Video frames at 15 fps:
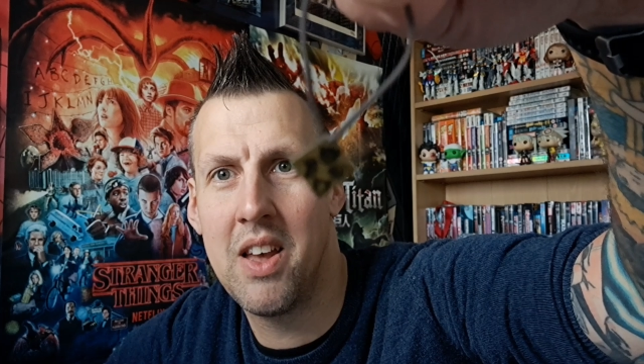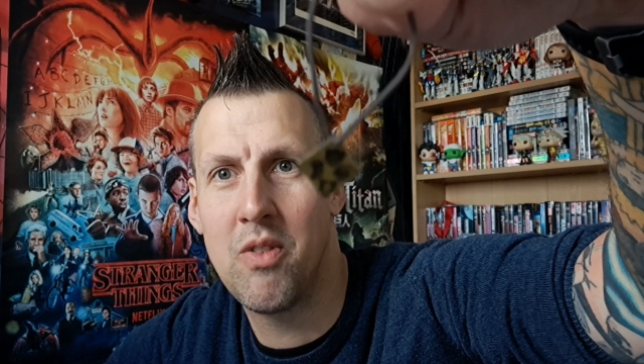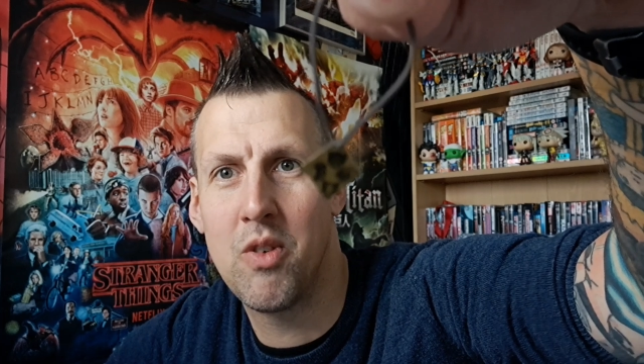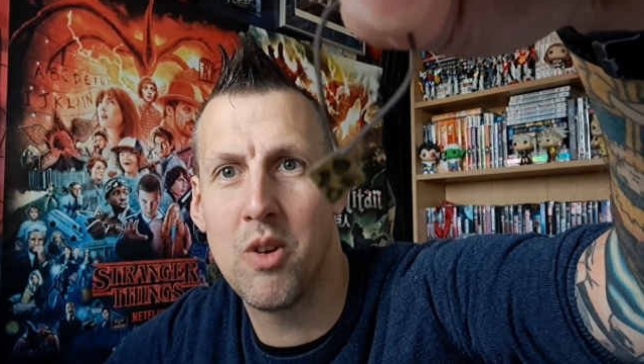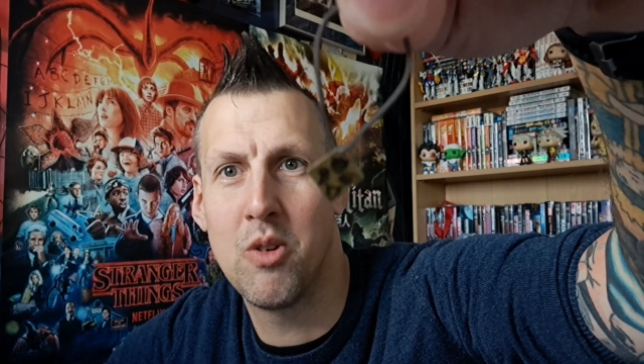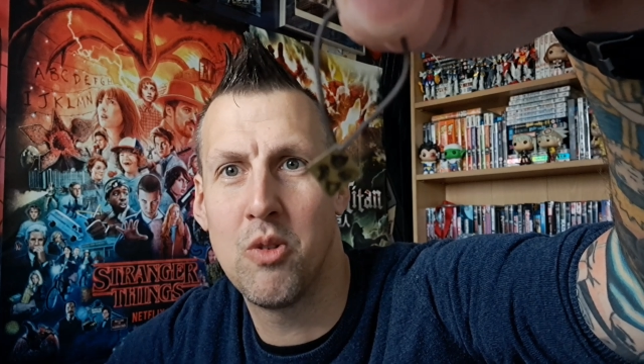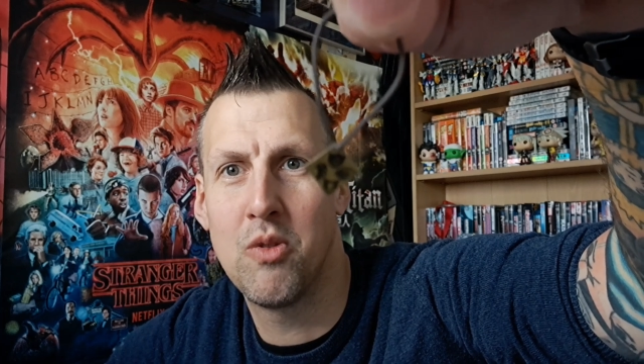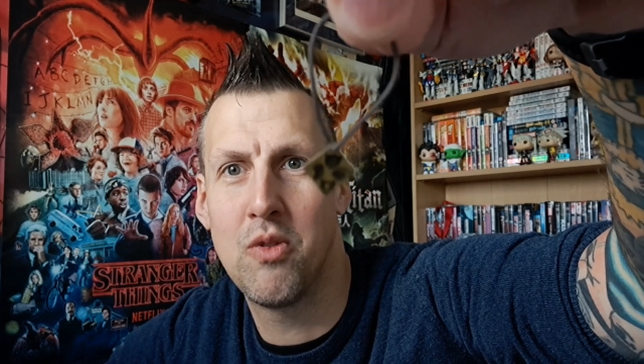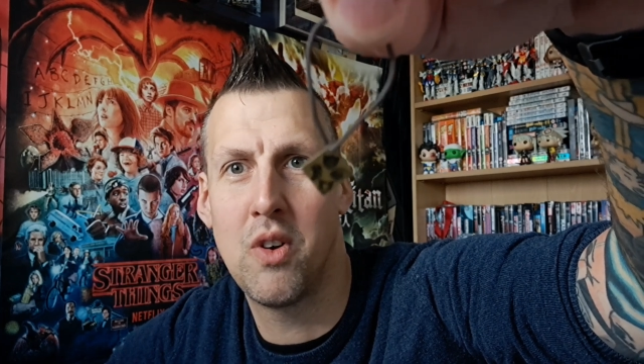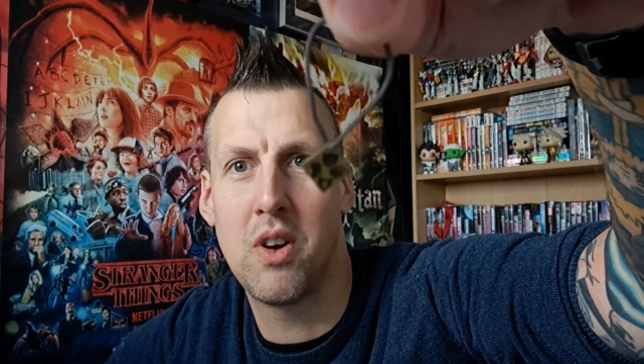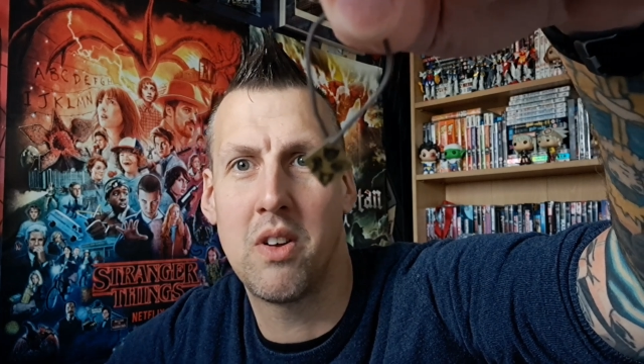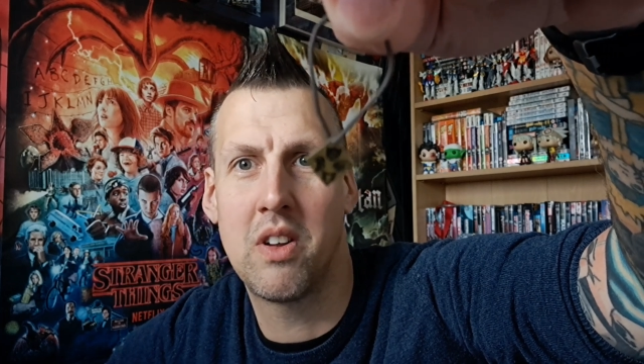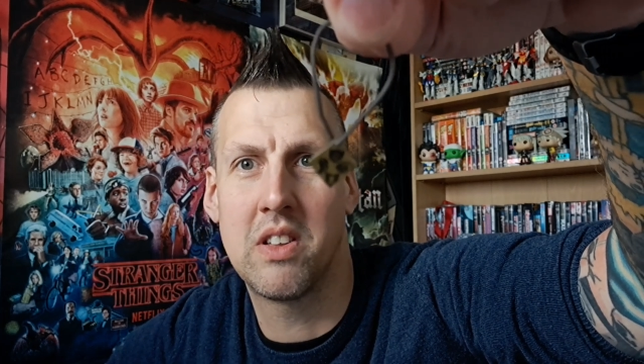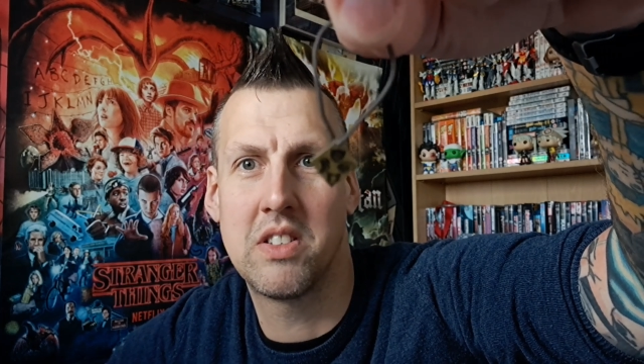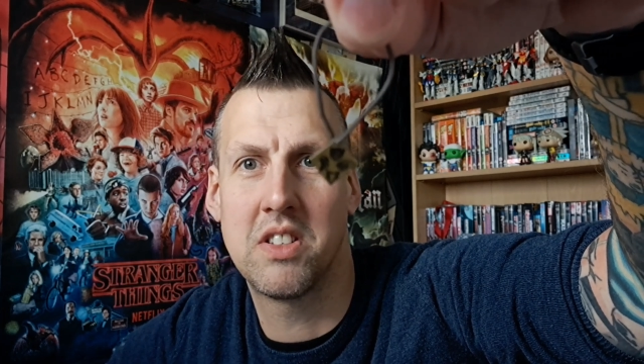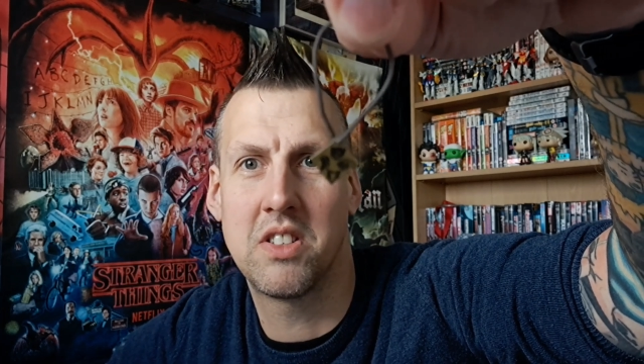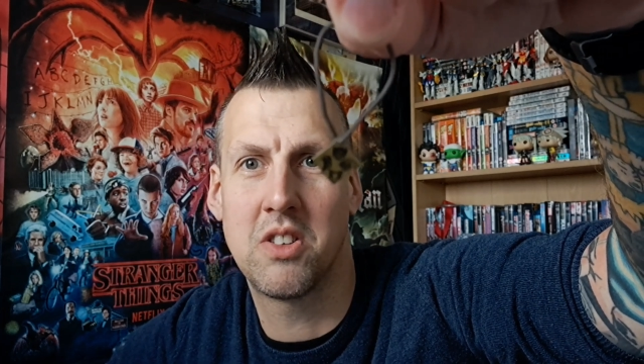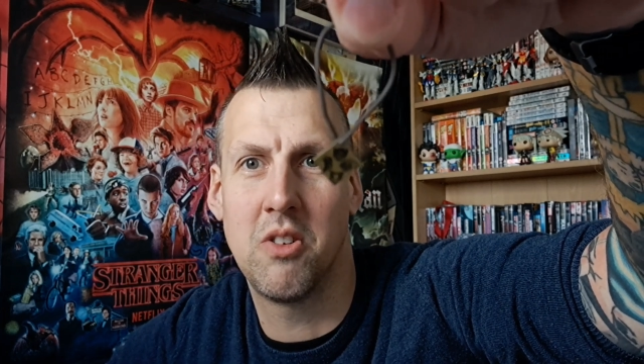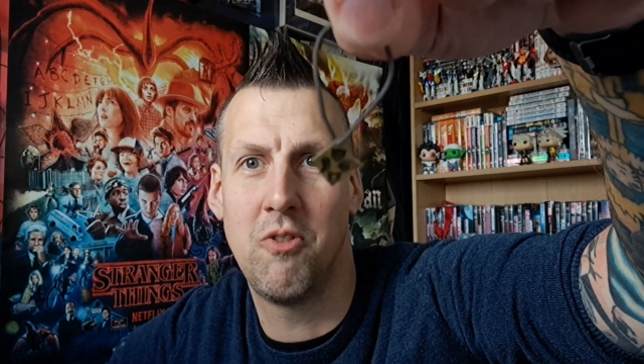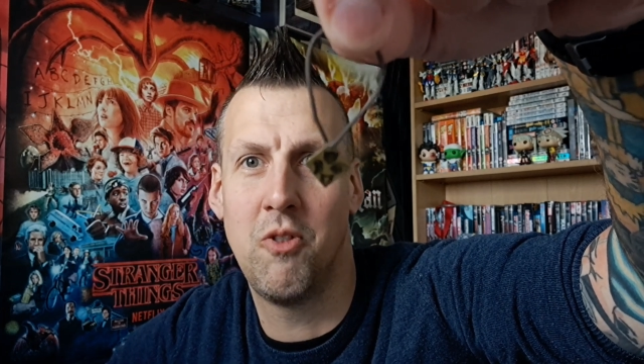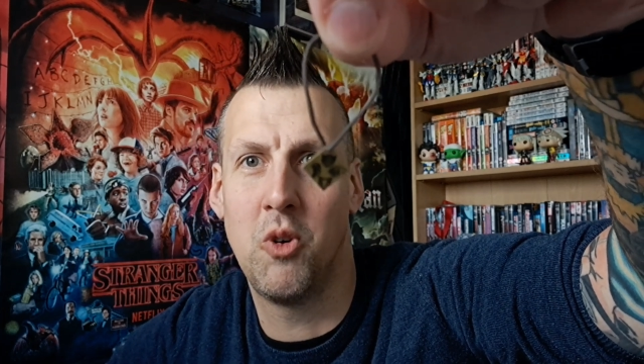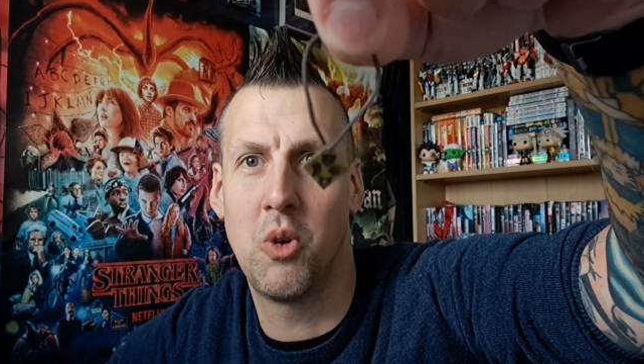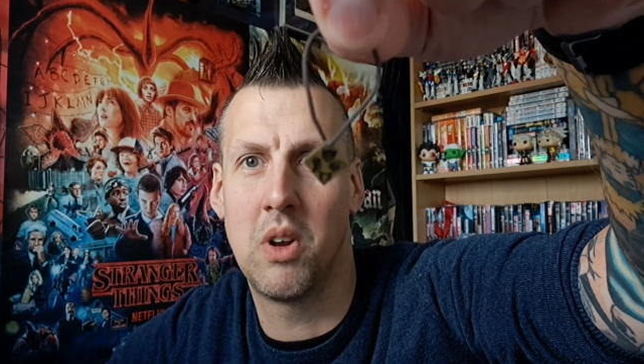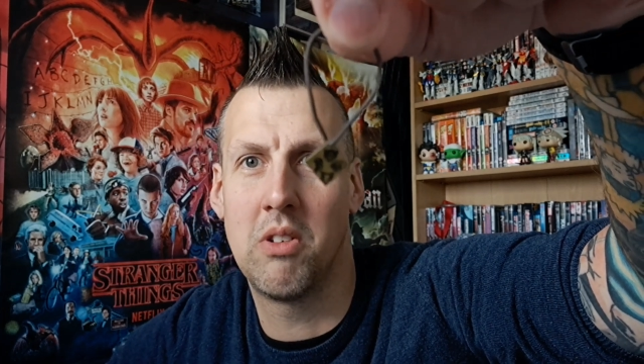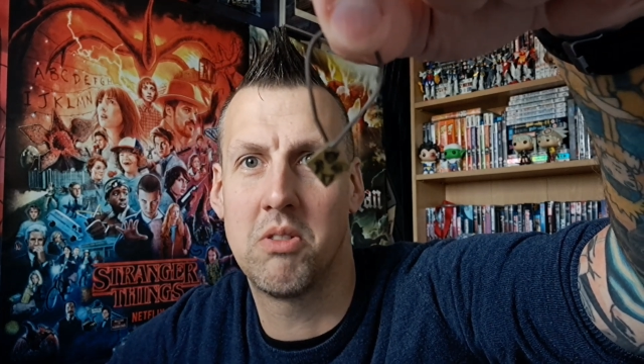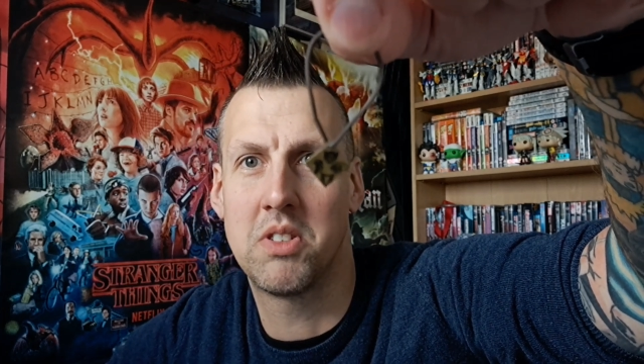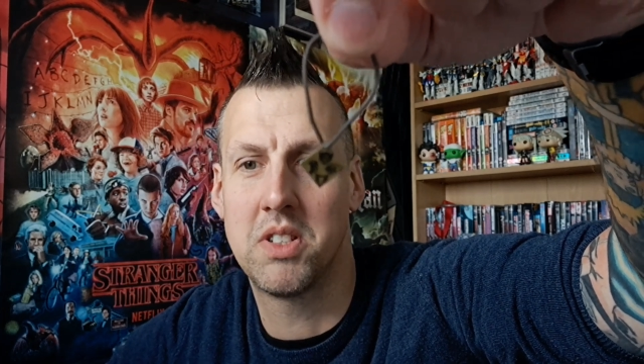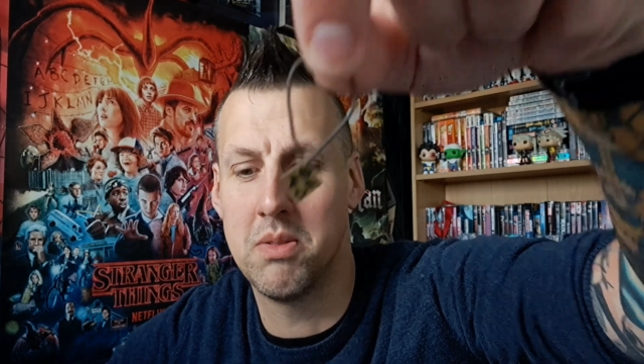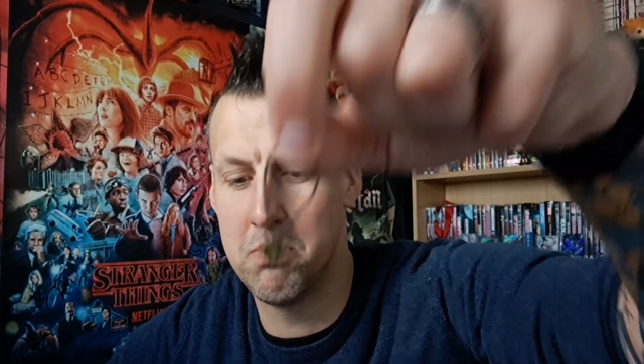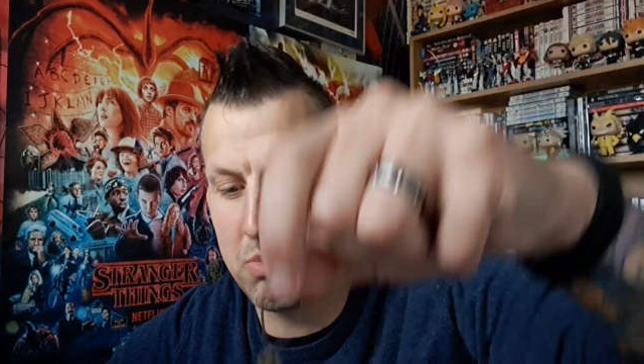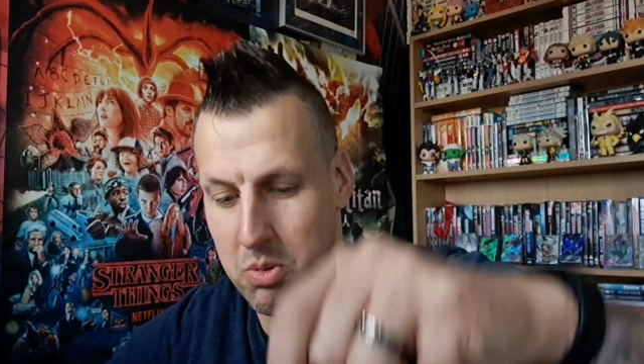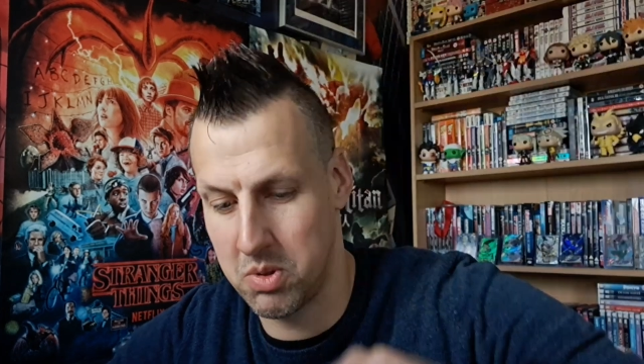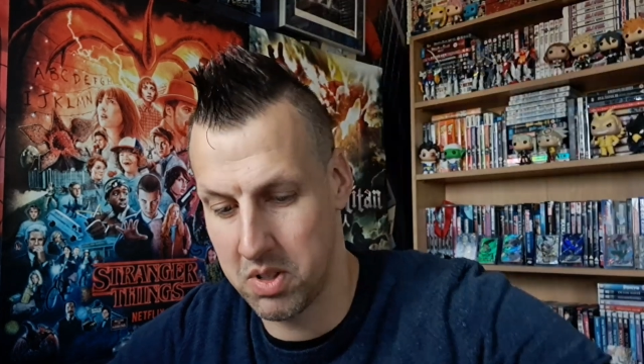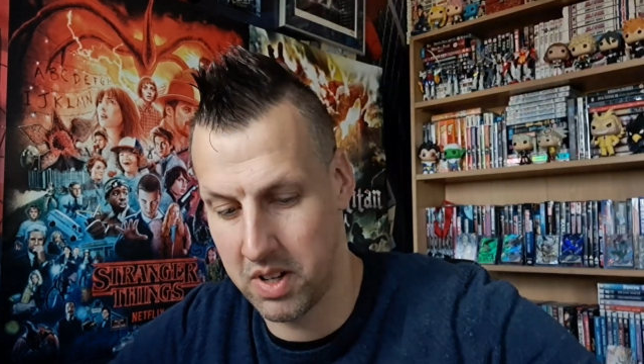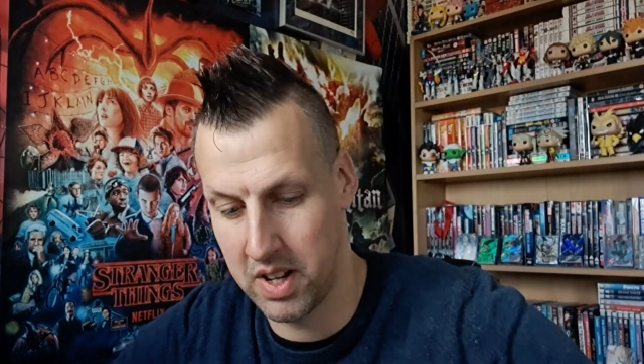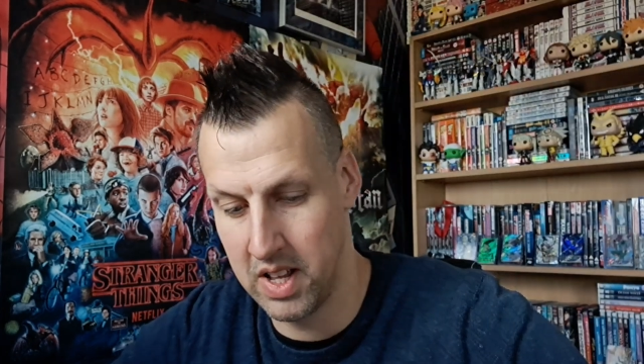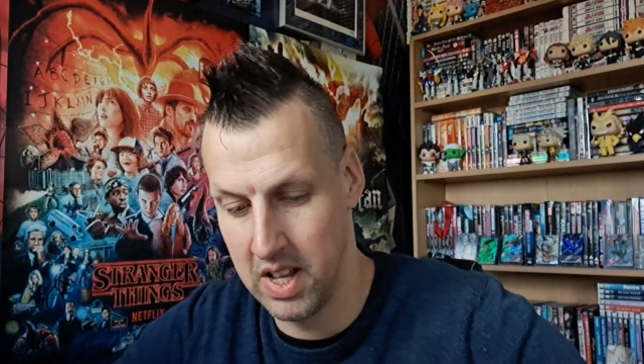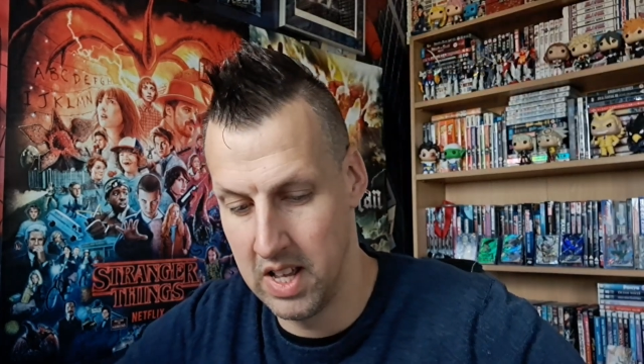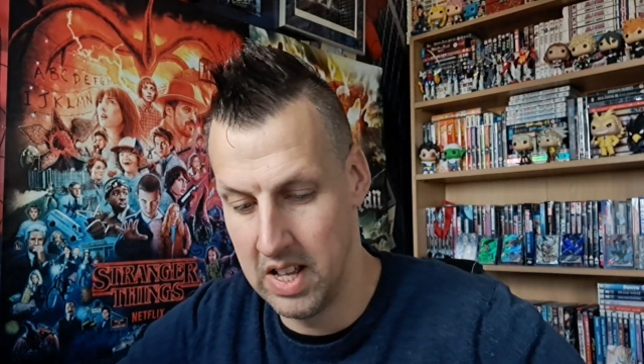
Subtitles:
If it will focus, it's got 4 little symbols on it.